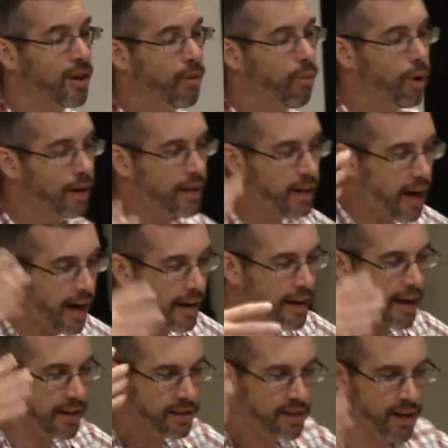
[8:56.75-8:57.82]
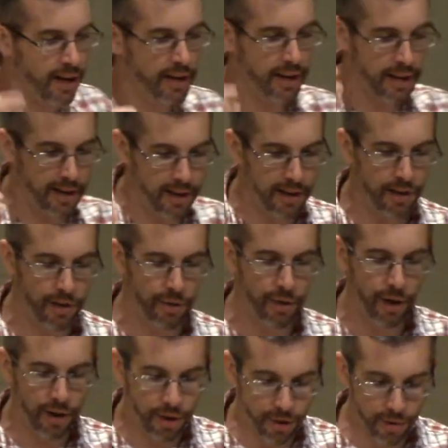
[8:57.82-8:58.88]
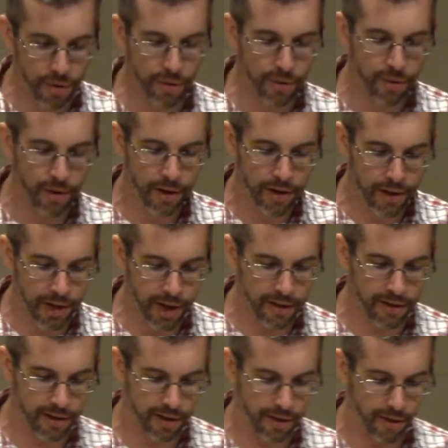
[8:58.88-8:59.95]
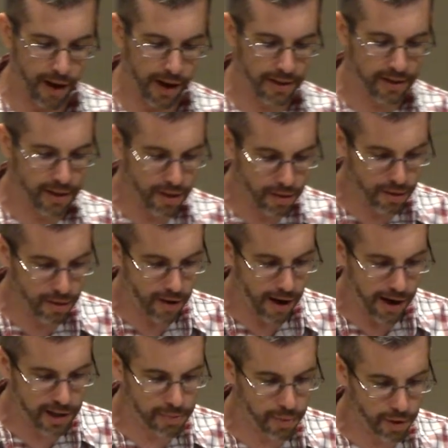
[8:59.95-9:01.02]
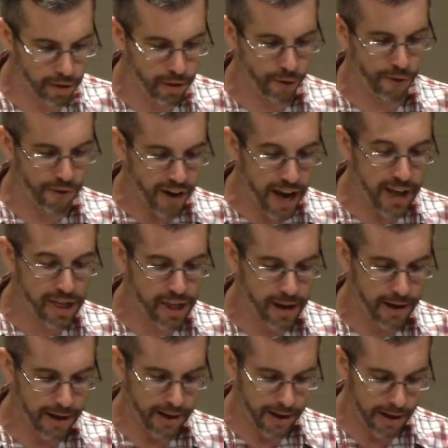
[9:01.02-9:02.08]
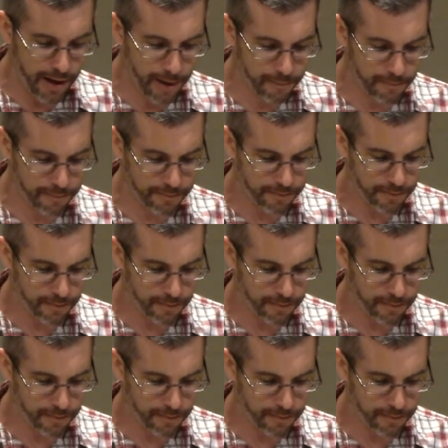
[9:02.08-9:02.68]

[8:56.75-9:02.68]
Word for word: what God has done in you through Jesus Christ and through the gospel and through your faith in Him.